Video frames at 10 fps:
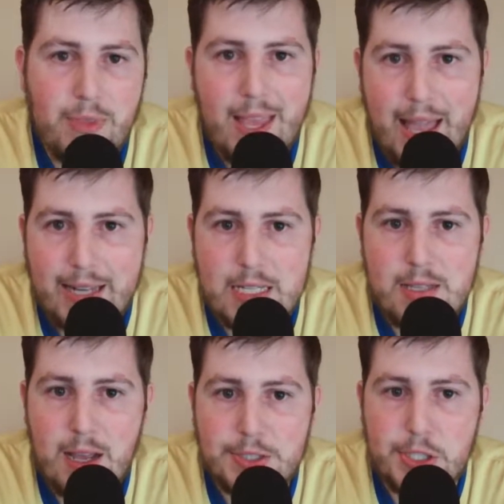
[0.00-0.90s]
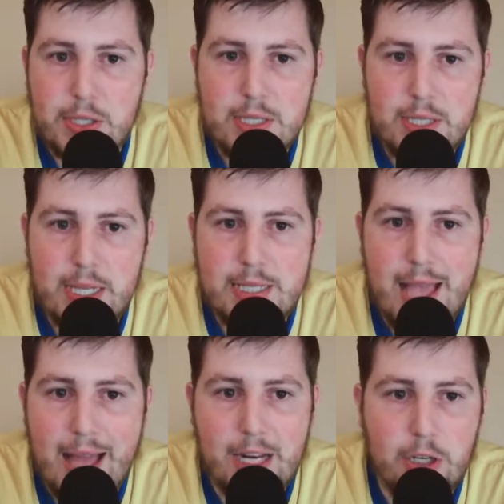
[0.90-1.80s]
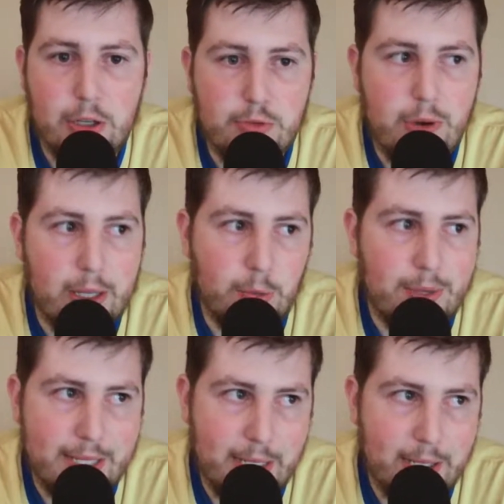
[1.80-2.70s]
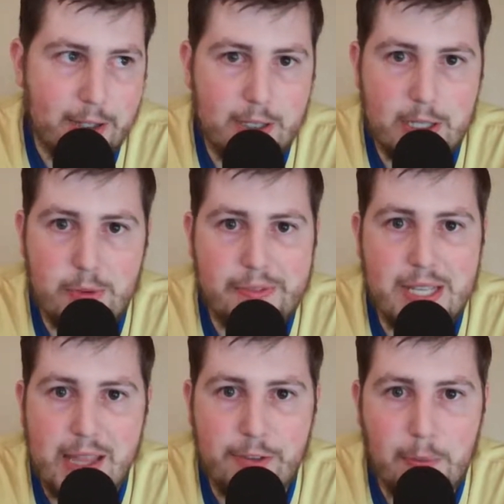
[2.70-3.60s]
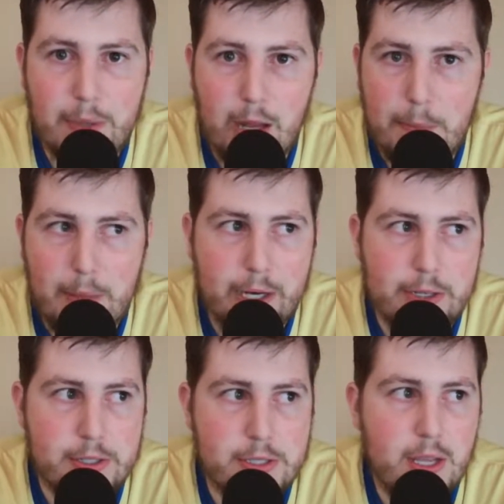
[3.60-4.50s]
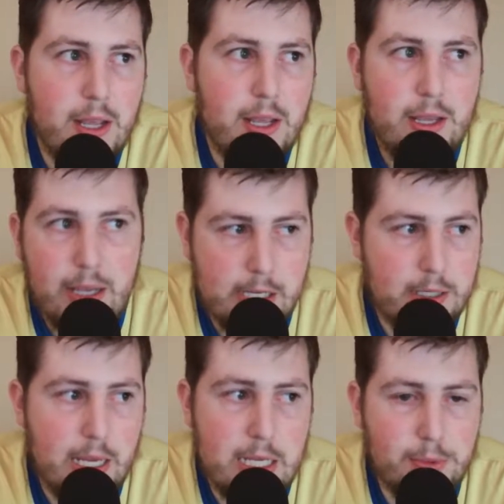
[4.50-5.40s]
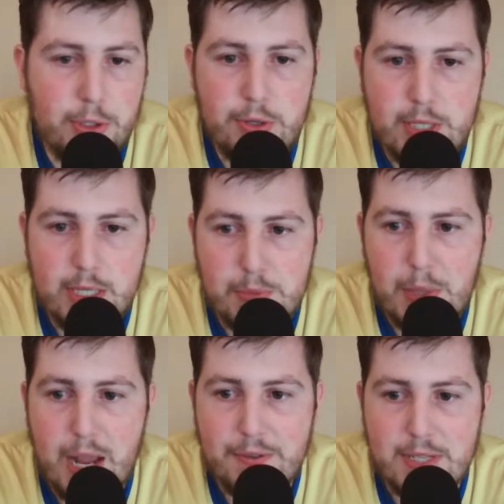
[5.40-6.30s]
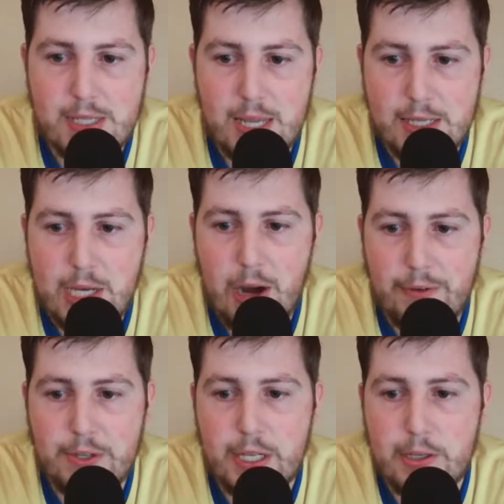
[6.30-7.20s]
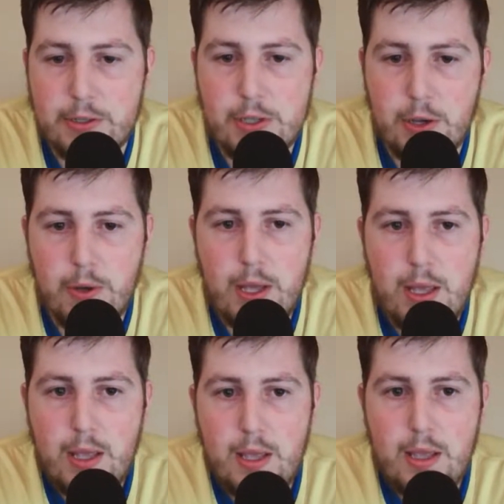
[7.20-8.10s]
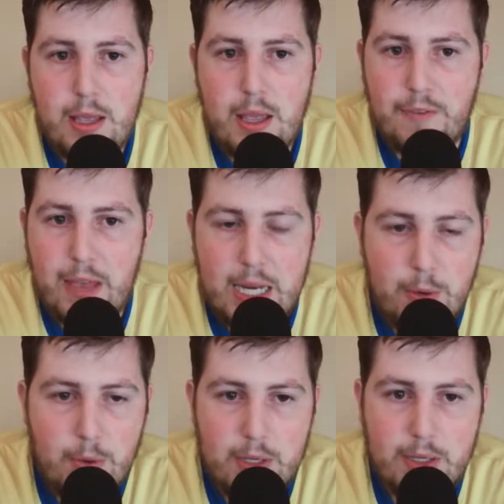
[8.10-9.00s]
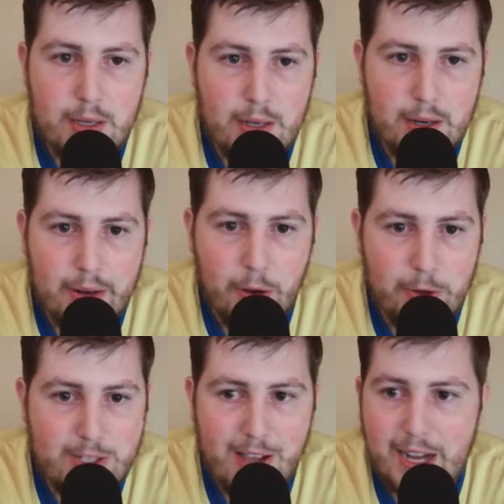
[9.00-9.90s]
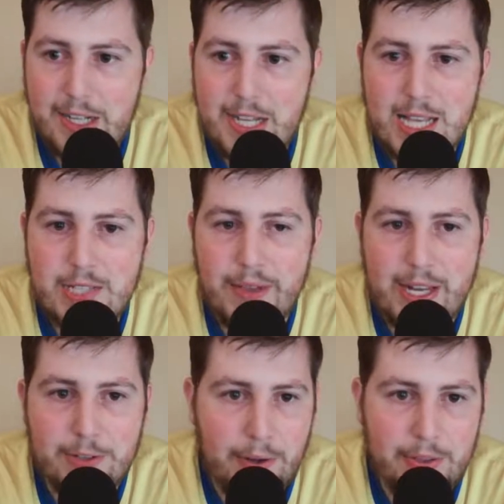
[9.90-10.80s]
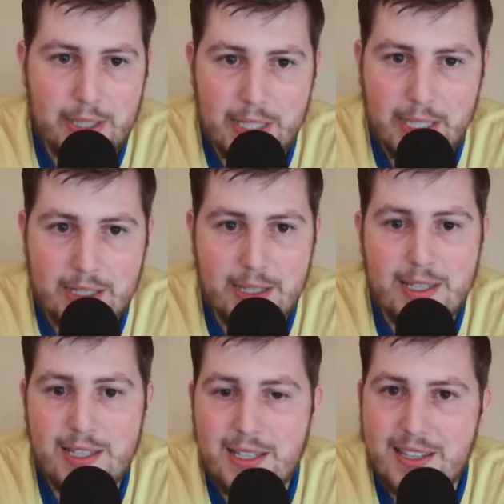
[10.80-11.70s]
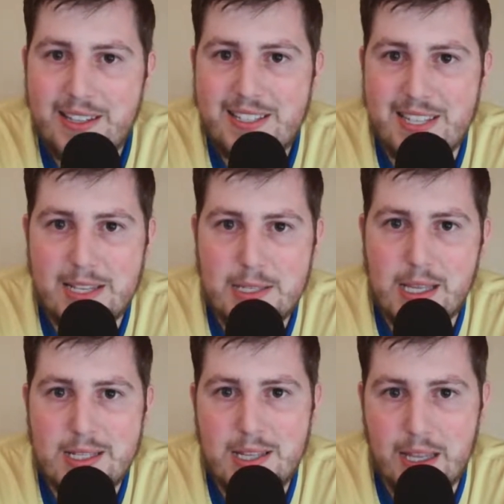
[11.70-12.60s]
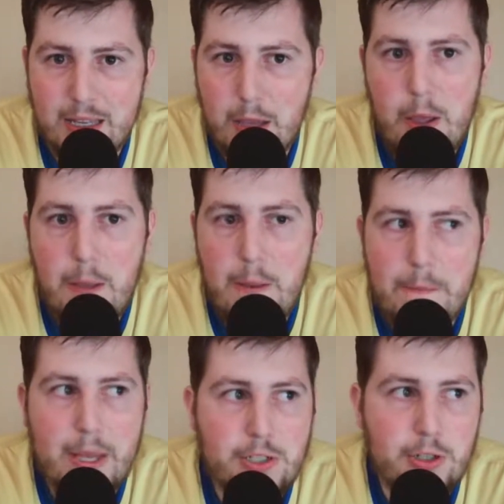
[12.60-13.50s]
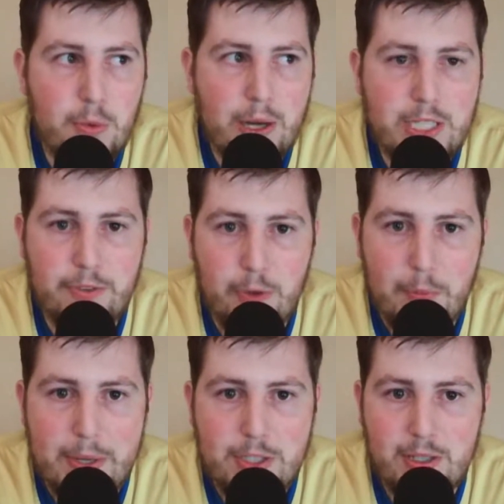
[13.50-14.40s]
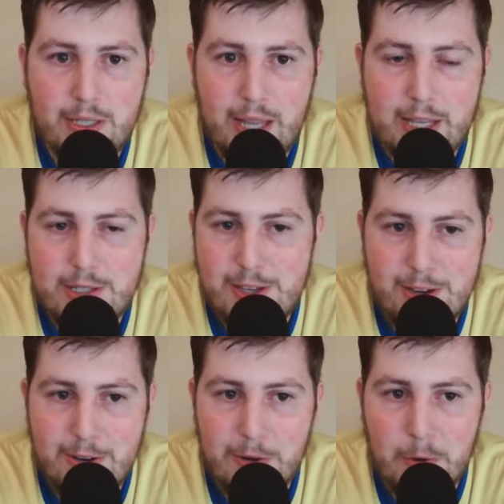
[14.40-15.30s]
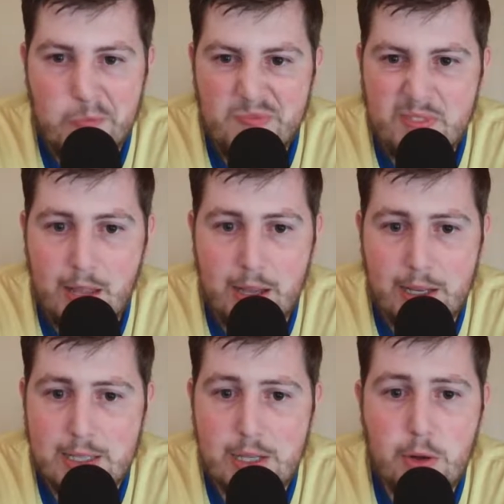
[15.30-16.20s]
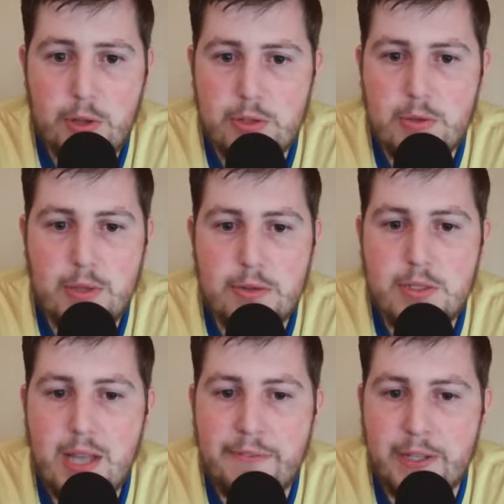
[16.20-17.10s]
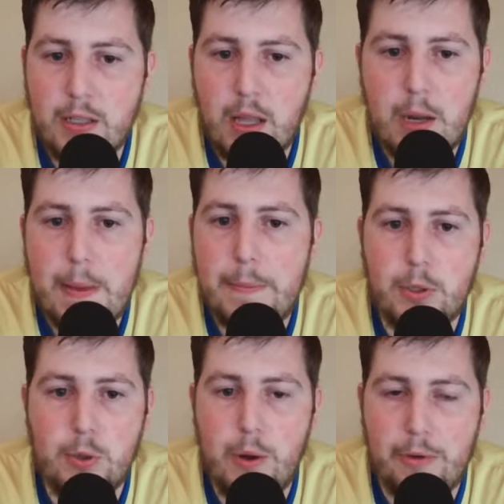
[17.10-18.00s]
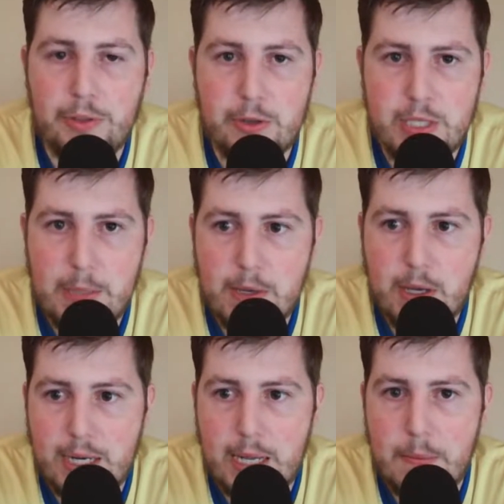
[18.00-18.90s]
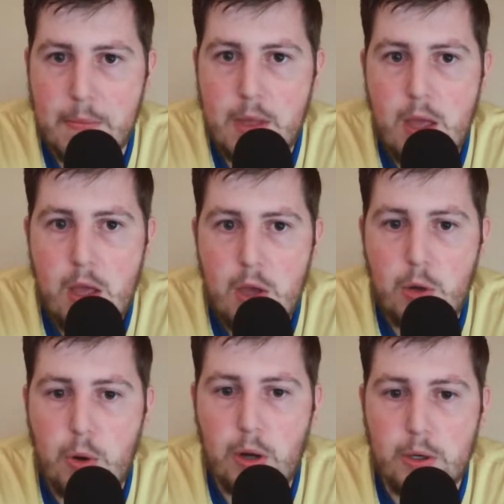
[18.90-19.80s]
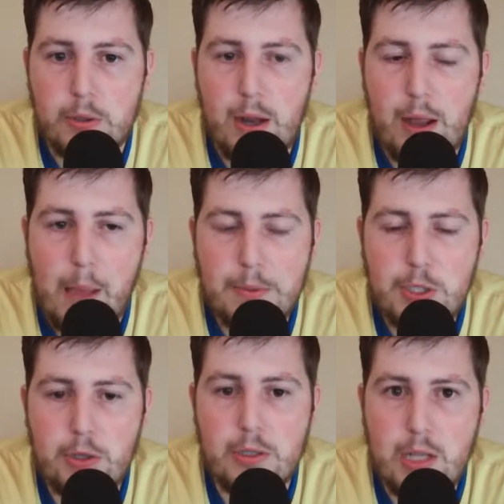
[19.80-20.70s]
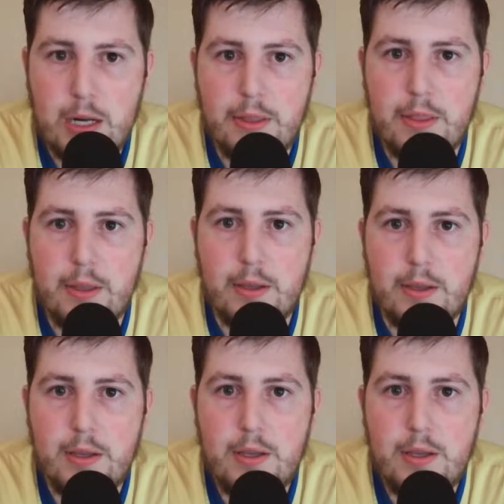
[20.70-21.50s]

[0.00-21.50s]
And it's not just he's had a good run one year, because we've seen that from a lot of players. He's producing this playoff success year after year. So if anyone who's not a Jazz fan around the league sees this, like, make sure to watch out for Mitchell in case you, because I know there's definitely a lot of people who are out there sleeping on him who aren't. I'm sure a lot of the